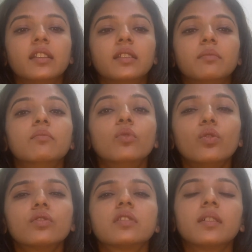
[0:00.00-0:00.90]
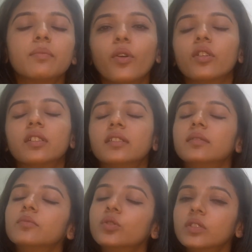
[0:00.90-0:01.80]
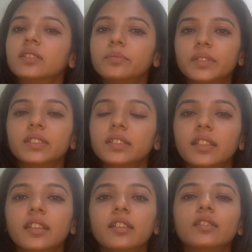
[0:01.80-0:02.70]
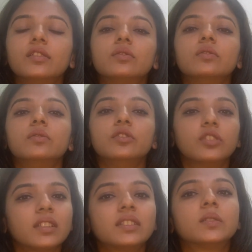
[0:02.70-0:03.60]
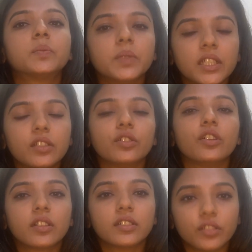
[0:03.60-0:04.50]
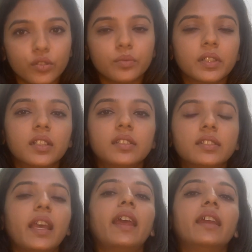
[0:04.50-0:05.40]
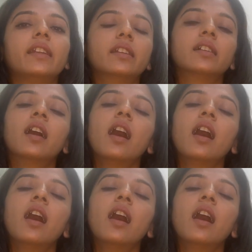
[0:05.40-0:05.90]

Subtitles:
the most important and the most simplest thing is to just speak to your consumers and